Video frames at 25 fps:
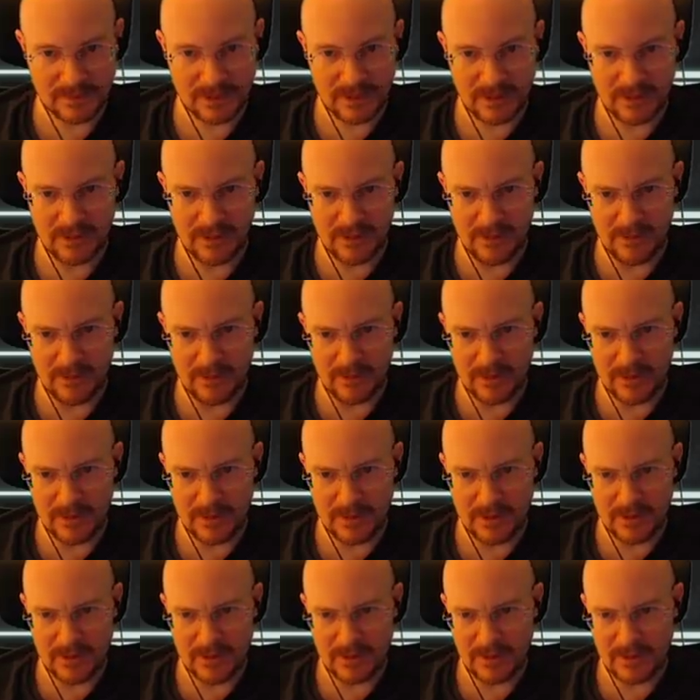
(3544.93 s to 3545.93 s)
All right,
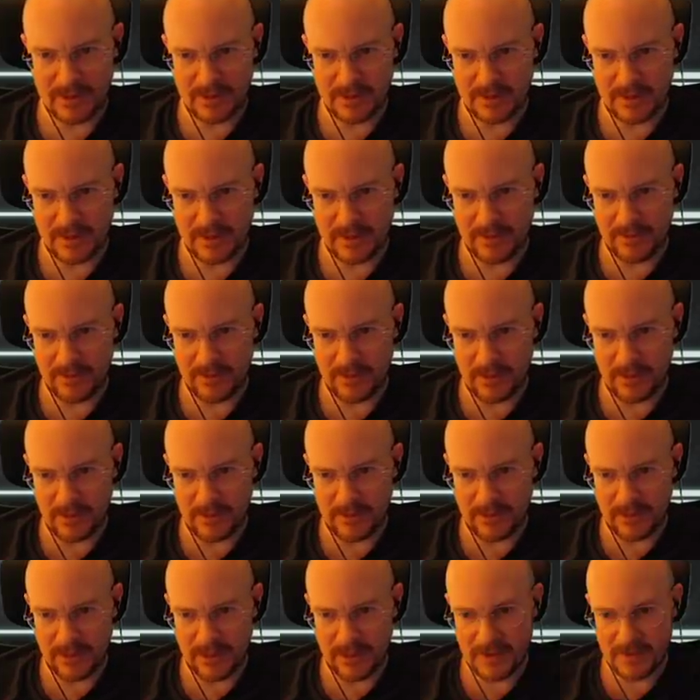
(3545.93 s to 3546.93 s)
one, two, three, four,
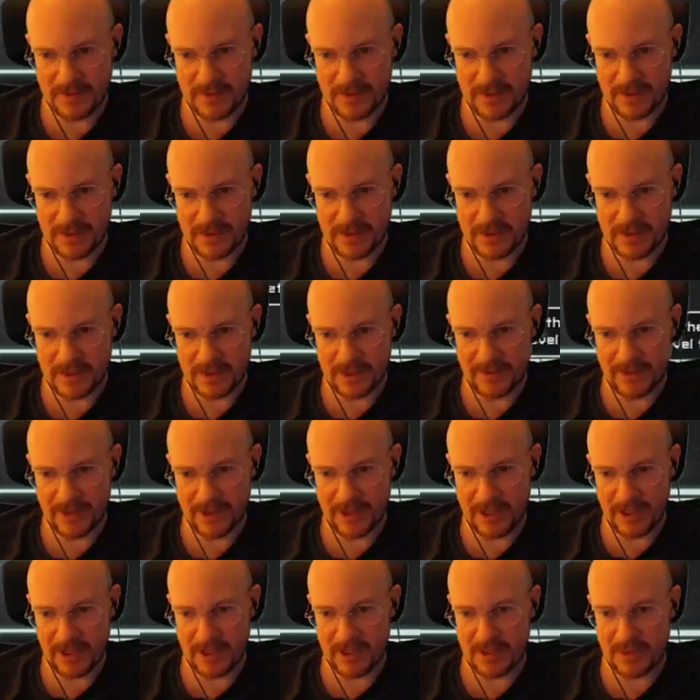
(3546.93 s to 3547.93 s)
five, six,
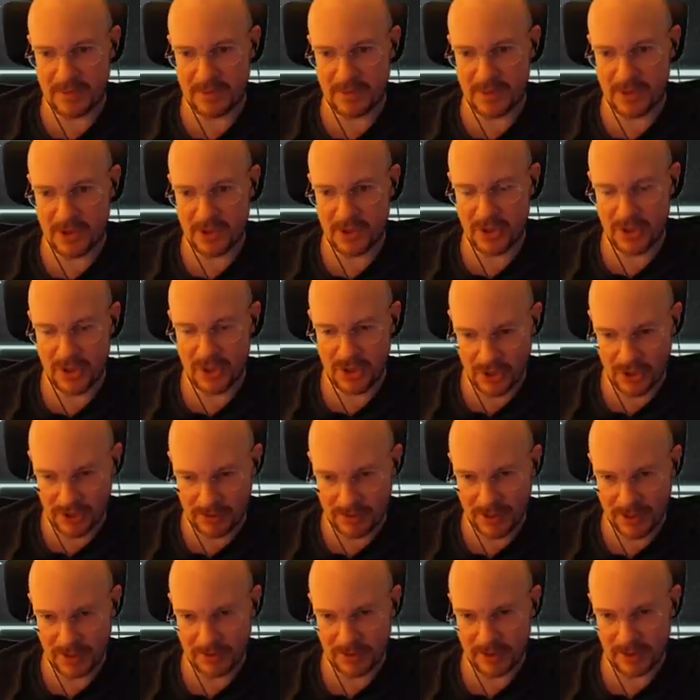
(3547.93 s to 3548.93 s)
seven, eight. We should
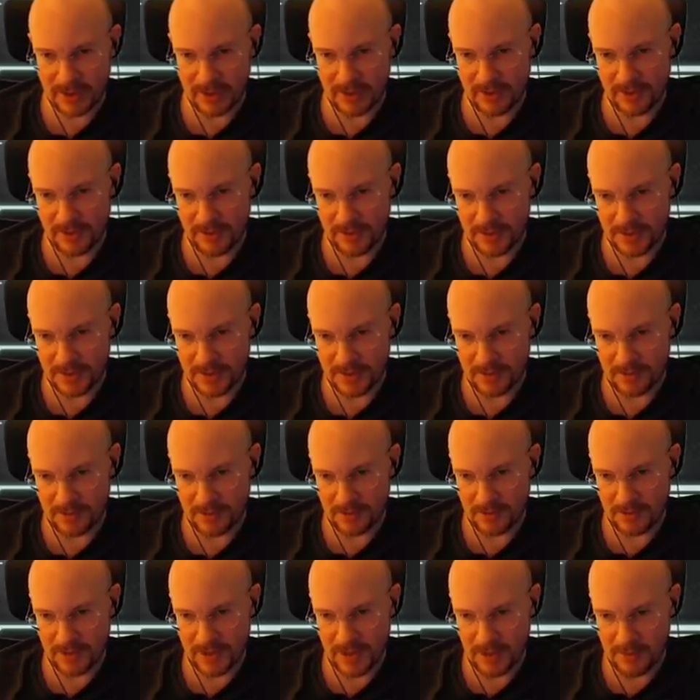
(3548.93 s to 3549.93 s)
be able to get all those through
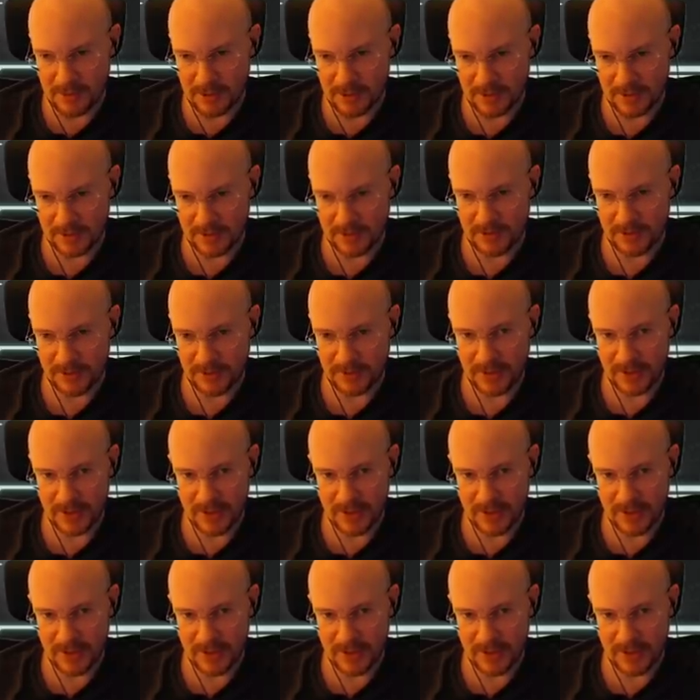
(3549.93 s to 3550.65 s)
three nebulas.